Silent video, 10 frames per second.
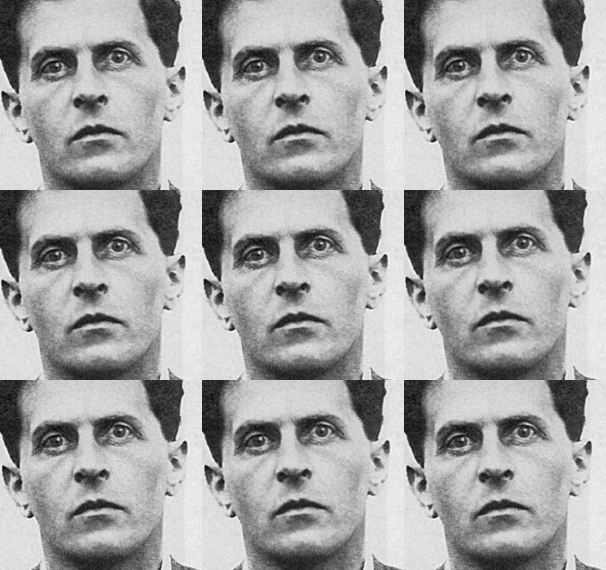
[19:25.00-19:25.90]

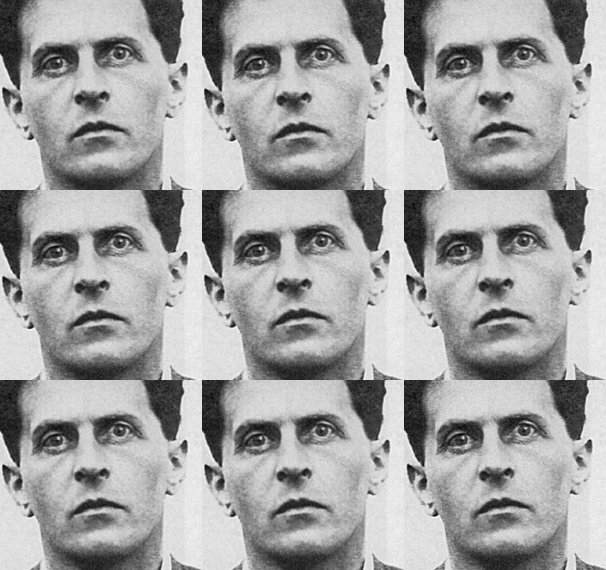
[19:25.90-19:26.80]

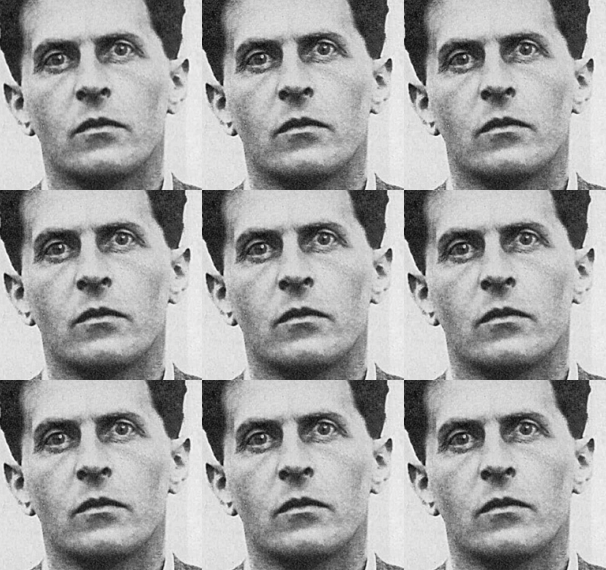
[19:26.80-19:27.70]

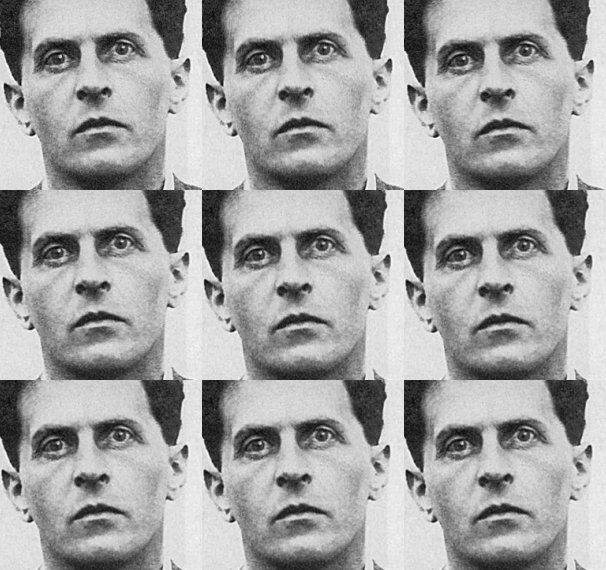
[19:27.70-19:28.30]
Nobody speaks.